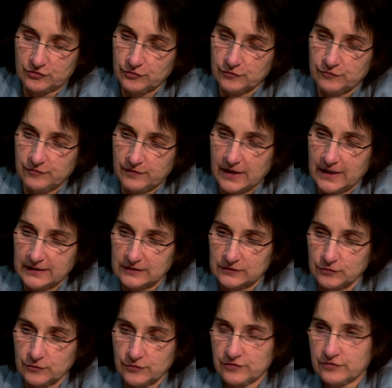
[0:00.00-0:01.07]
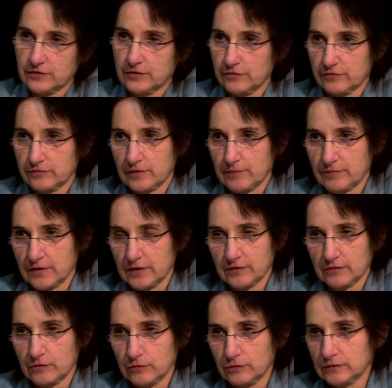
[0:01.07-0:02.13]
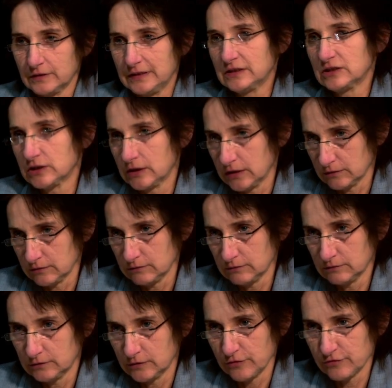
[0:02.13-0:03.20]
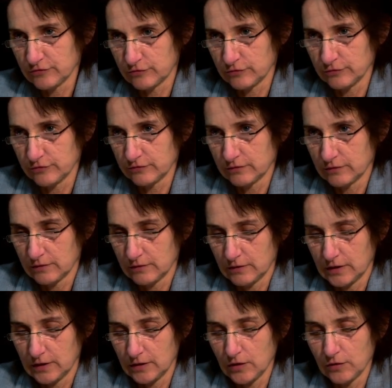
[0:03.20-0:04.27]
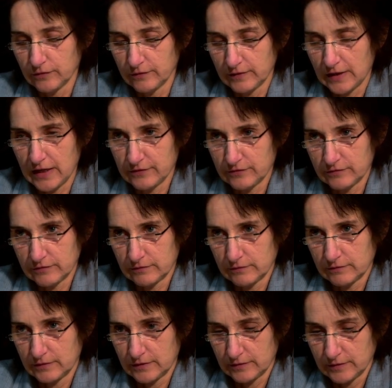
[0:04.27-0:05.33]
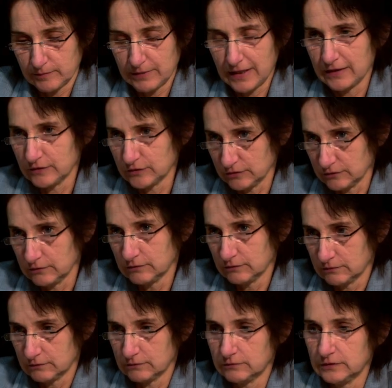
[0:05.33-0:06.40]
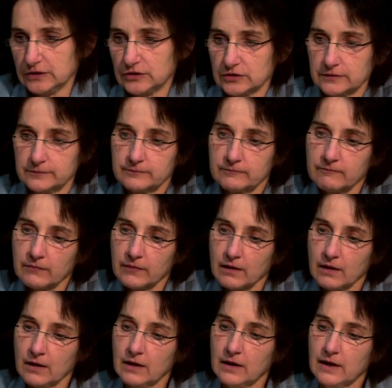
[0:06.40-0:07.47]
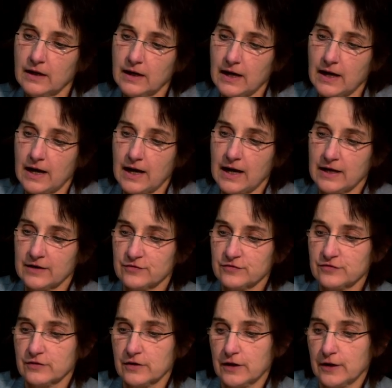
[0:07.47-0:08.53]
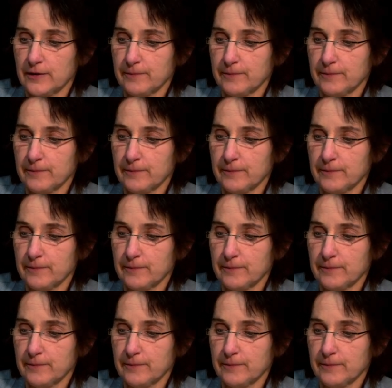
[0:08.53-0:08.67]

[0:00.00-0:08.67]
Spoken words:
should find also something called internal nostrils along the palatal region. And